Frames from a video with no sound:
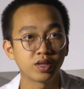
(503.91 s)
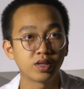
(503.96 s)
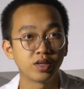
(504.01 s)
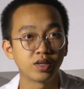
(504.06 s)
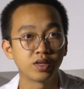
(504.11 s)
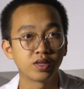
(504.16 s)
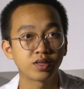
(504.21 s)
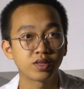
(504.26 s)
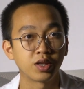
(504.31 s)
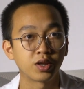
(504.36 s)

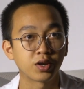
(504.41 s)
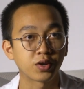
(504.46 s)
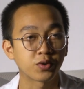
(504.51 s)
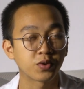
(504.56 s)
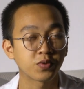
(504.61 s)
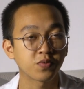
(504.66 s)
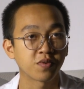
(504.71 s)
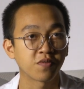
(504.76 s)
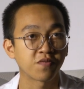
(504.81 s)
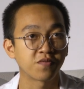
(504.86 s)
is in a
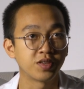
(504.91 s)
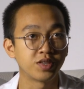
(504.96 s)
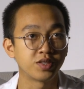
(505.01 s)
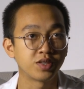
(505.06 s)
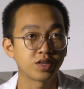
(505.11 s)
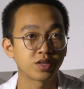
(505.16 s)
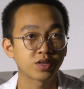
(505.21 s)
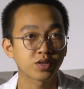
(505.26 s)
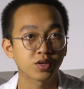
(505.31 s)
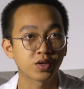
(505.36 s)
group of
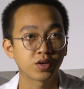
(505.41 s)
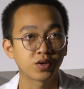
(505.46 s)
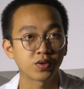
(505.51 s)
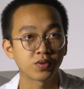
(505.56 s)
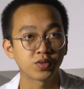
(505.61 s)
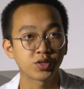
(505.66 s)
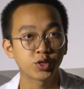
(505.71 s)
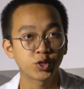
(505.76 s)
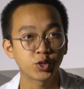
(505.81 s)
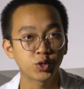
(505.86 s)
disease
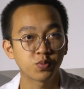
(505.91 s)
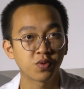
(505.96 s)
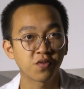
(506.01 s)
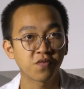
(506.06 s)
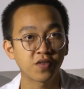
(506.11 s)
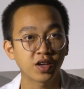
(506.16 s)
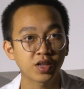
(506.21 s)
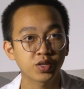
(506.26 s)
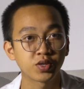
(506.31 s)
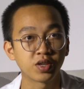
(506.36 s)
called tubal
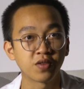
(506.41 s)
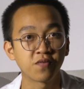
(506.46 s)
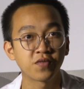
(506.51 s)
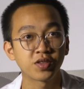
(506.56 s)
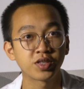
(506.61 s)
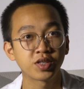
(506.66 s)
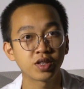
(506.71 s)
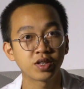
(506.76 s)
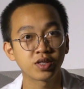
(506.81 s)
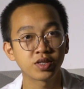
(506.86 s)
factor
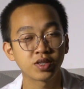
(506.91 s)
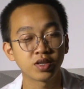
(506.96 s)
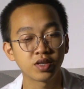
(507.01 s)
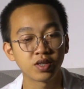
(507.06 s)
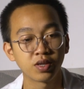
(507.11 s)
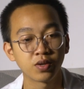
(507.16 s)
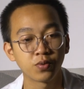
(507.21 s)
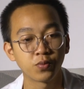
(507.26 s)
infertility,